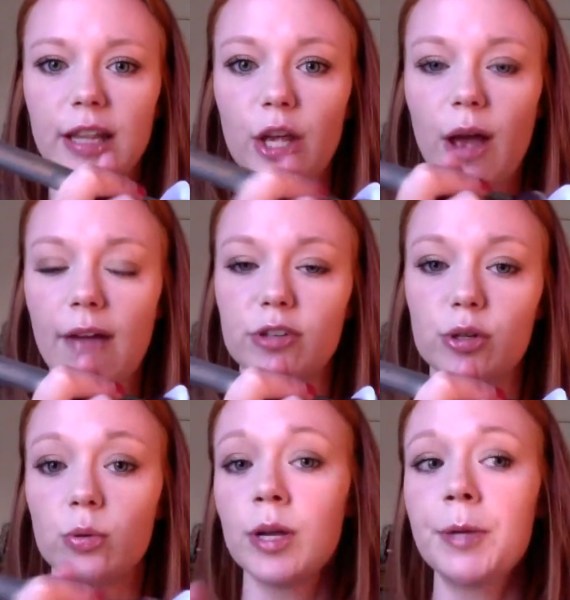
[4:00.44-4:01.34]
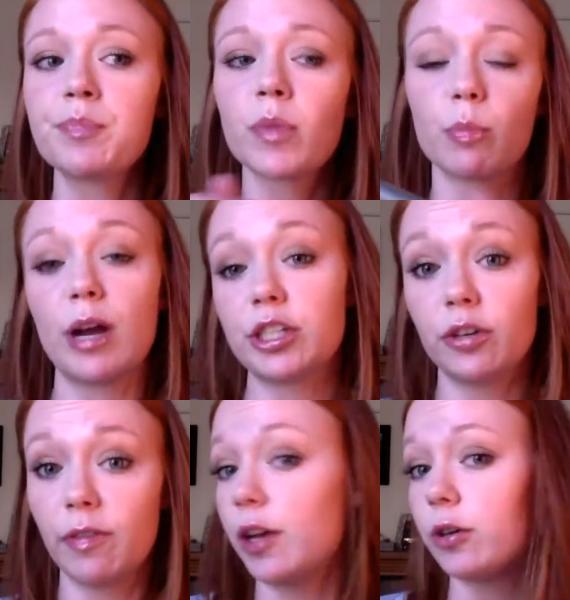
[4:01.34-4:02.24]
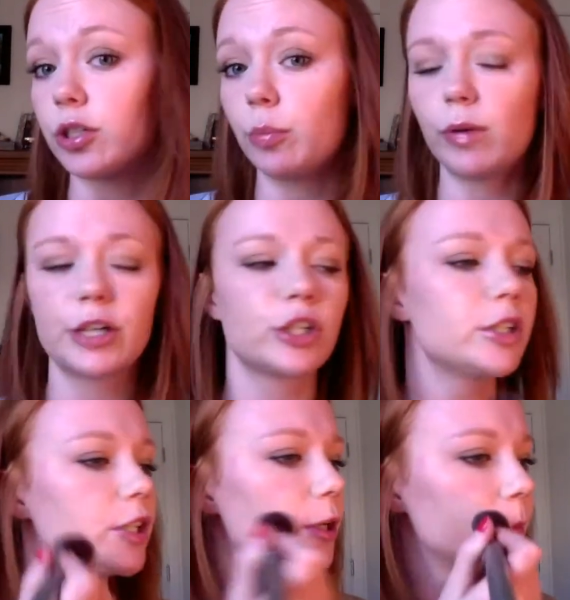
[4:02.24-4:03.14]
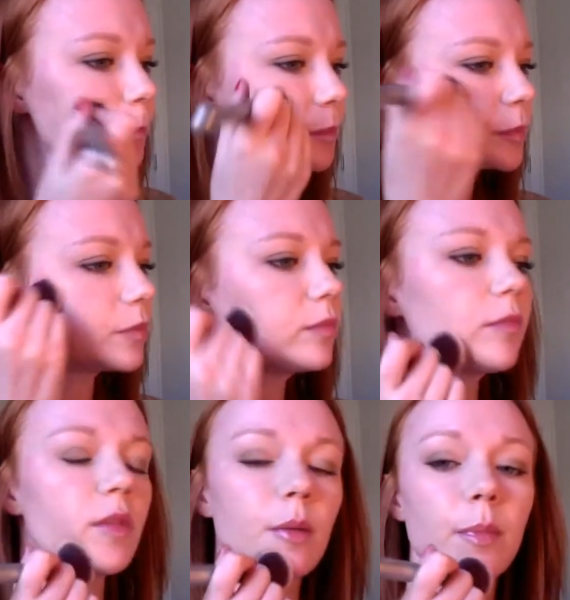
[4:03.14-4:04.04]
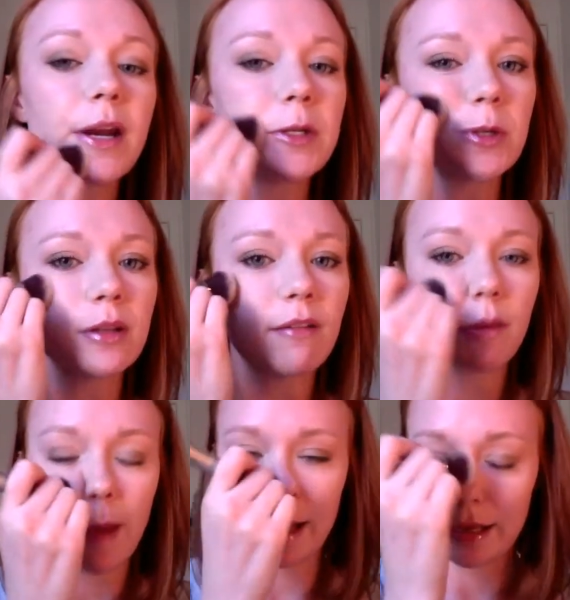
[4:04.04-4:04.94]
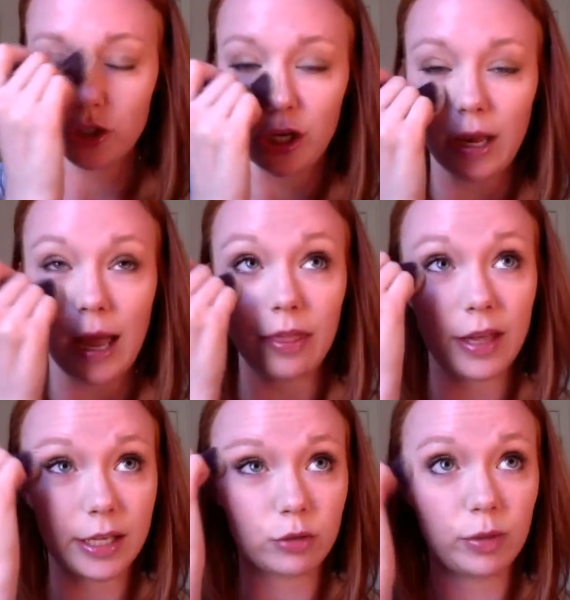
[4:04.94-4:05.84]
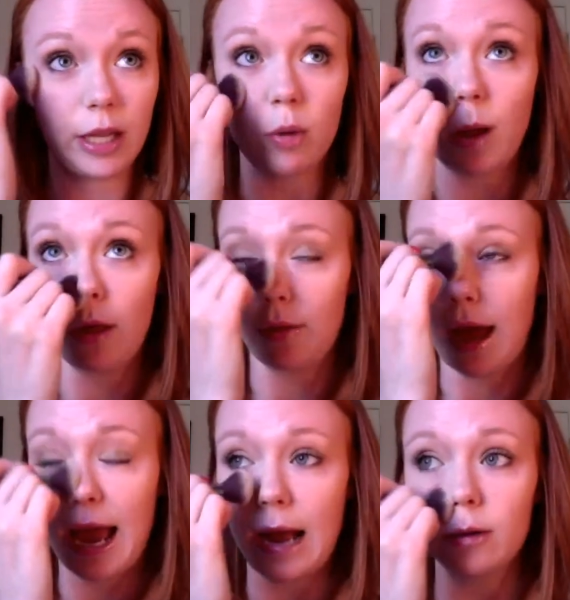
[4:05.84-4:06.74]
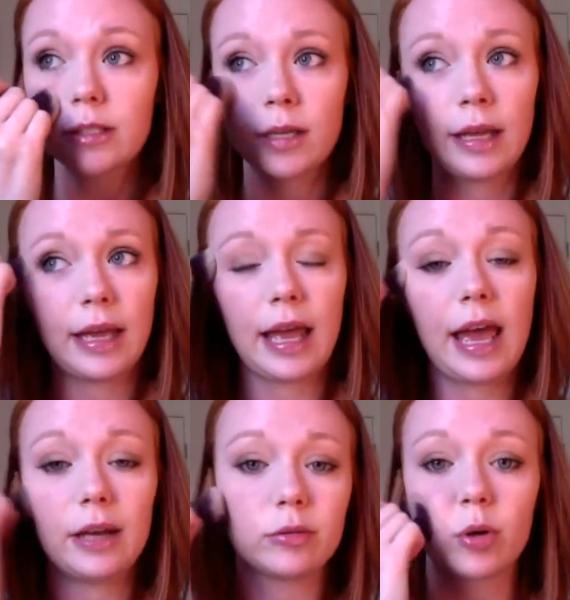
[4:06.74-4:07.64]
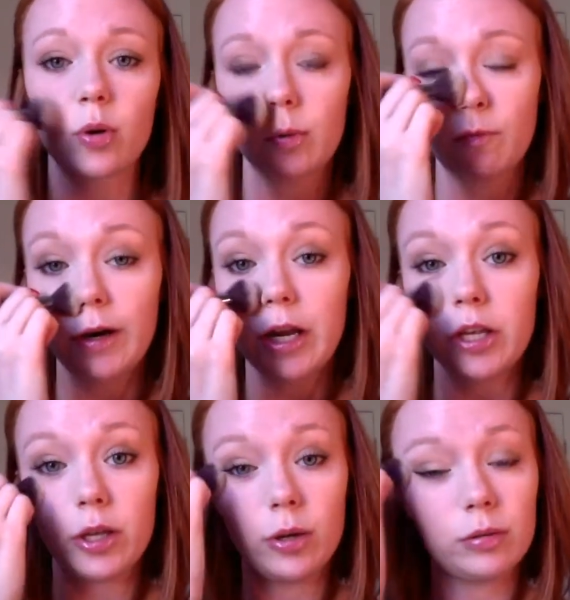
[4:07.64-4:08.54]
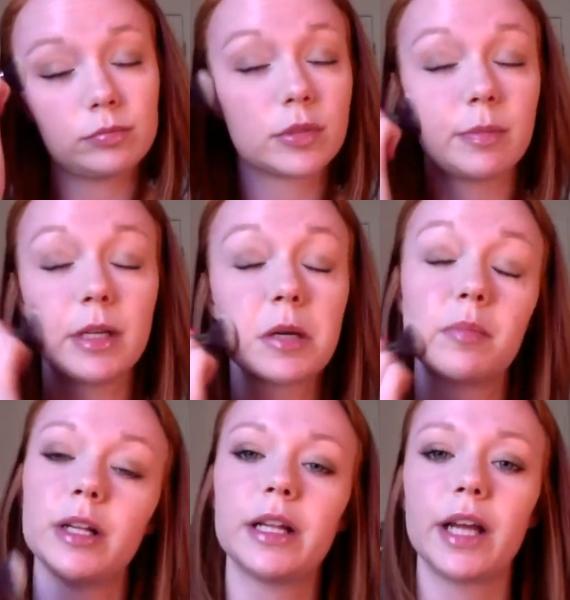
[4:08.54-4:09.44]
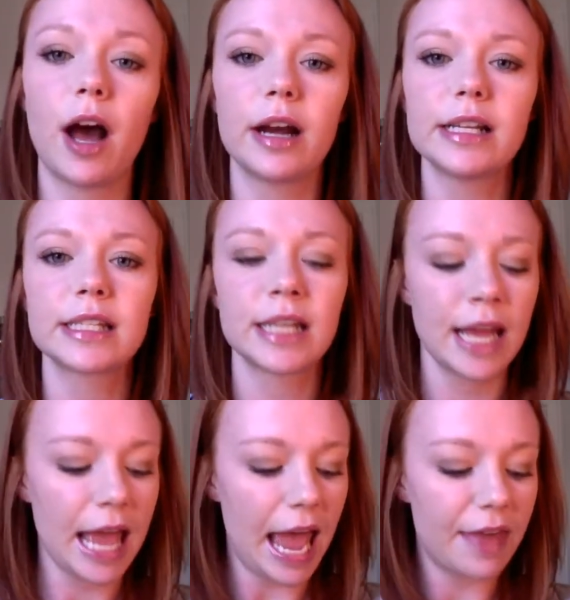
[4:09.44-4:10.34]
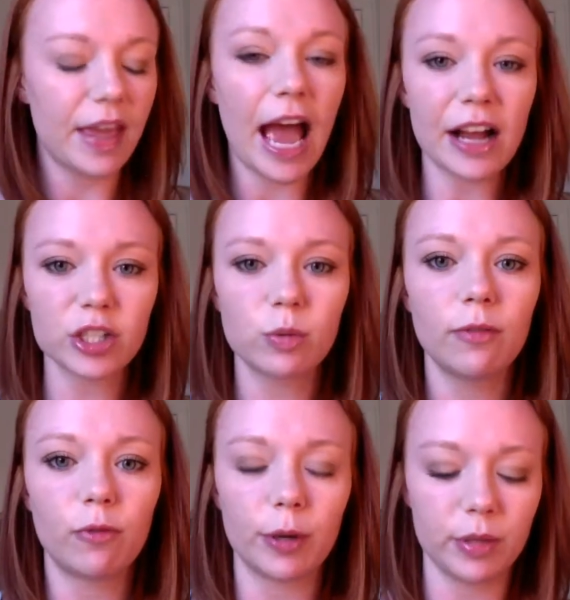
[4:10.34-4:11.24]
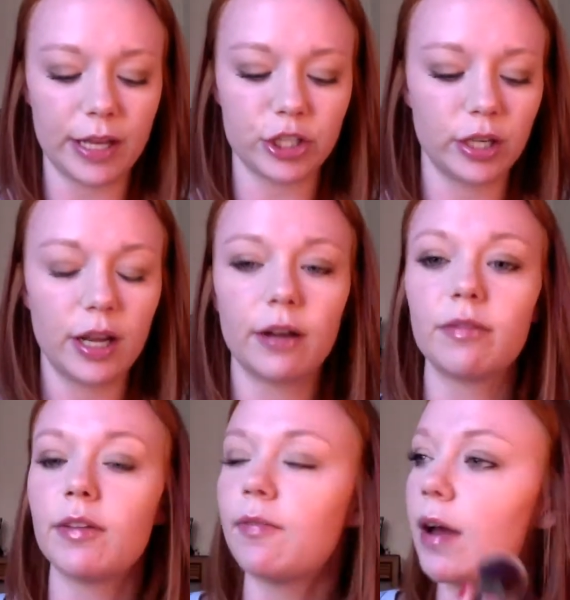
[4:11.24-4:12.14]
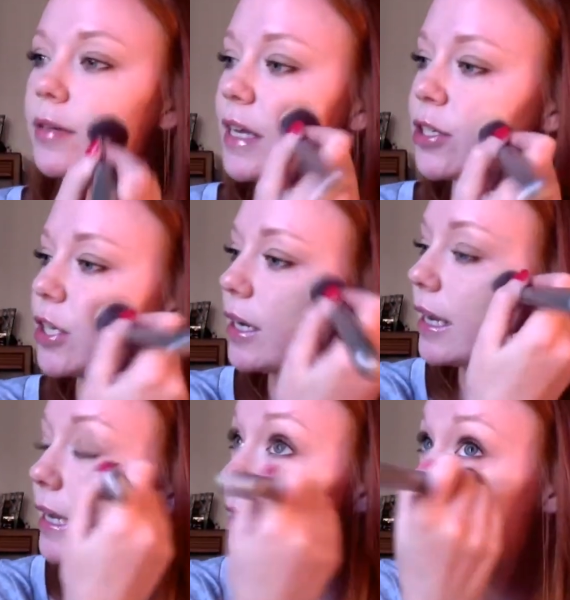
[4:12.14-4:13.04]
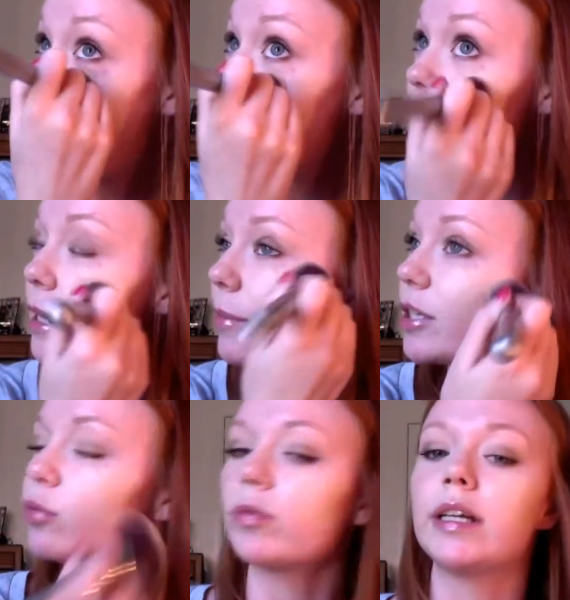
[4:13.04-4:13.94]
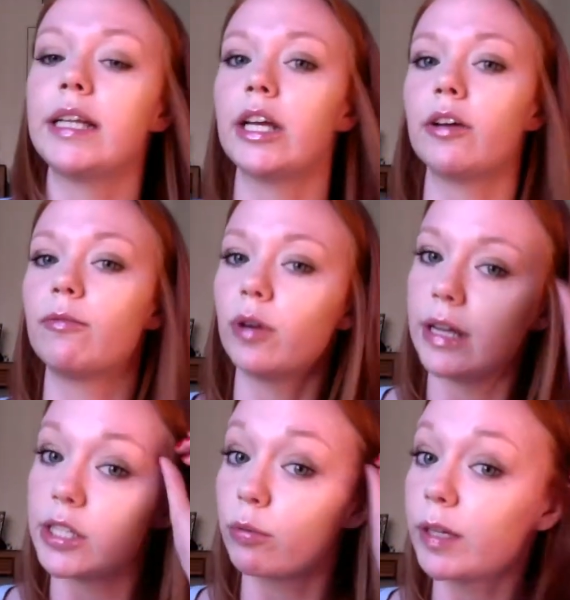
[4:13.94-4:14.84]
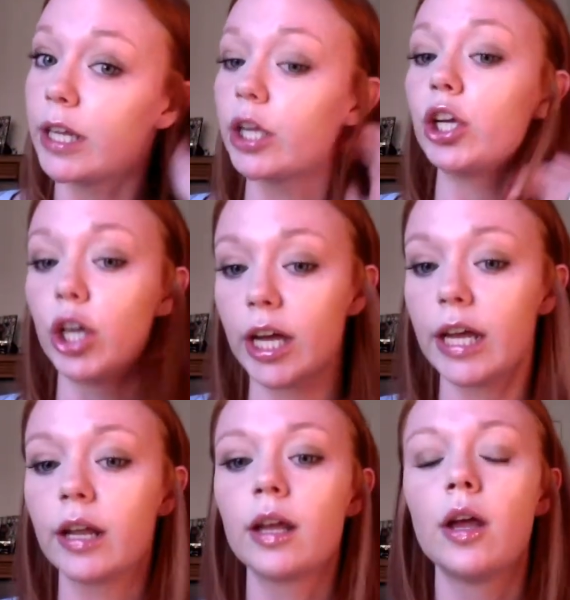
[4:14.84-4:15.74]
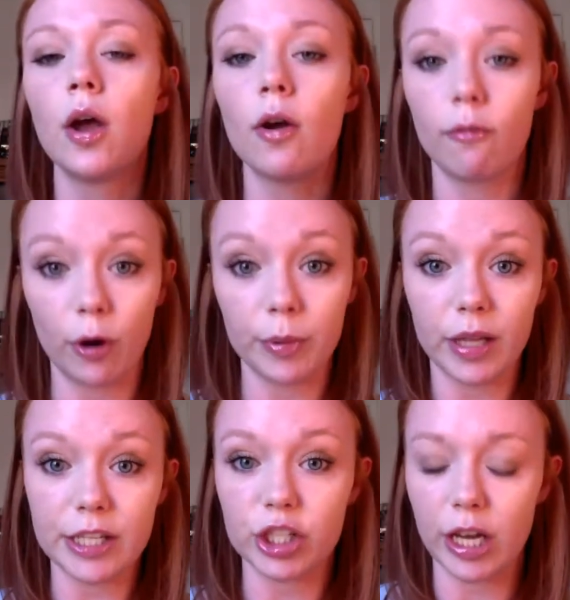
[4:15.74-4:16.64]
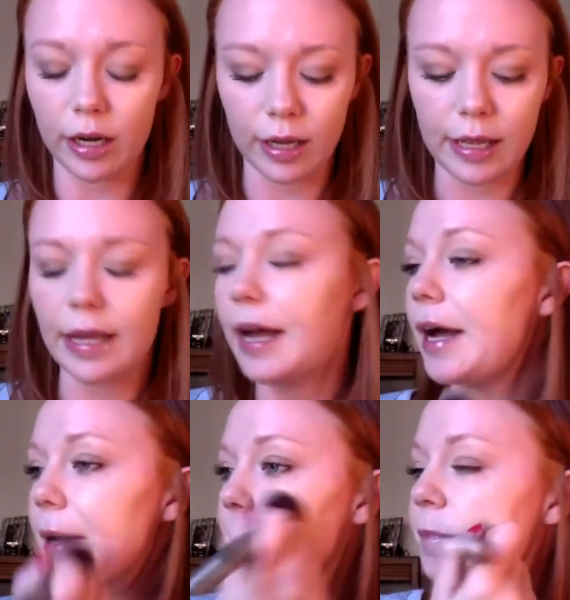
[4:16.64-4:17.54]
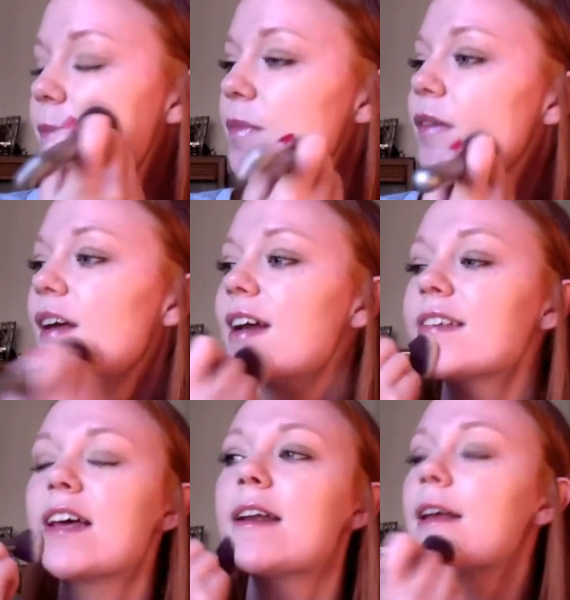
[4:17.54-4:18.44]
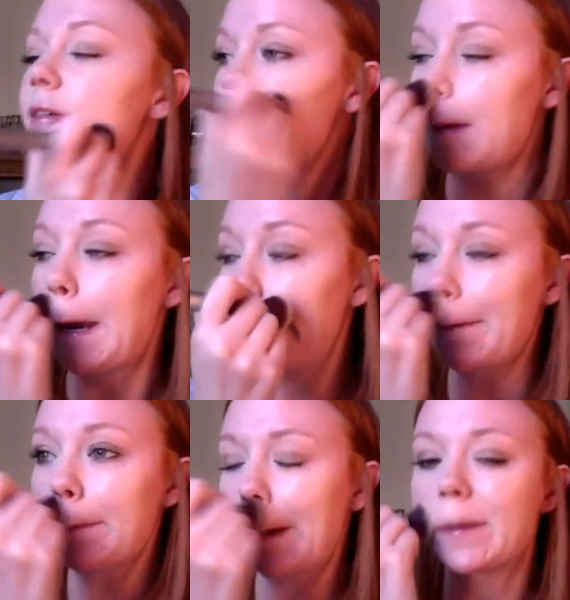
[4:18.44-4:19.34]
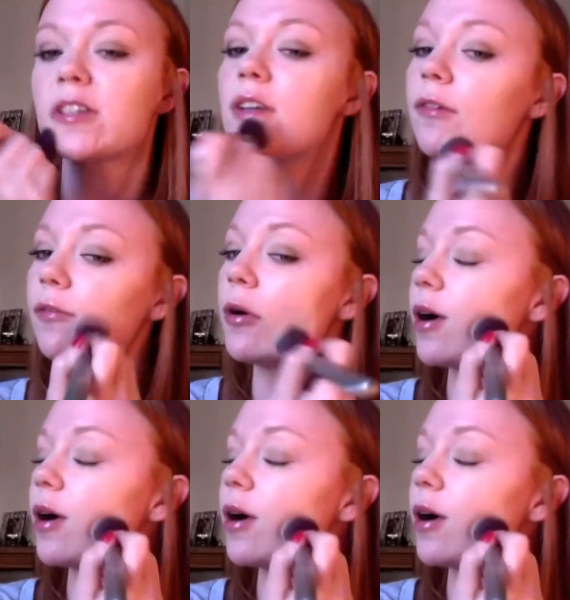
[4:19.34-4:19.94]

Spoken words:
that you have to press your fingers or brush into, but I do love the packaging. I think it's really well thought out and very cute, to be completely honest. And the actual formulation of the foundation is awesome. It's really good. It's a really good formulation. Like I said, it gives medium to full